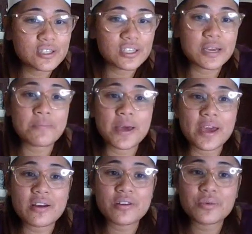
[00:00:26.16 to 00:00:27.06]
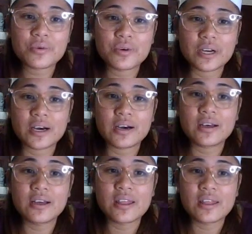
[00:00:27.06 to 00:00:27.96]
to compare and order
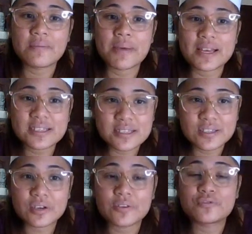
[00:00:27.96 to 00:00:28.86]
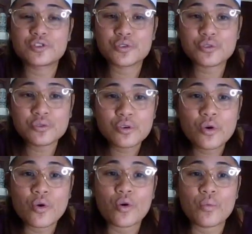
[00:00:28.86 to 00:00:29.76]
the masses of two
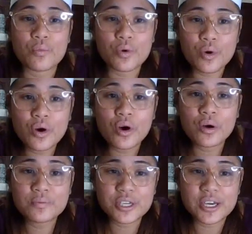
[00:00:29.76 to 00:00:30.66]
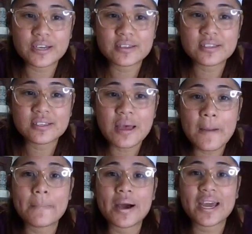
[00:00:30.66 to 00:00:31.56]
or more objects
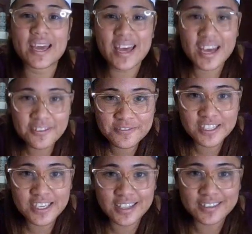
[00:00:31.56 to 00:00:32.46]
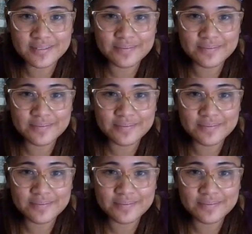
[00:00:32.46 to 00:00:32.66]
by hefting.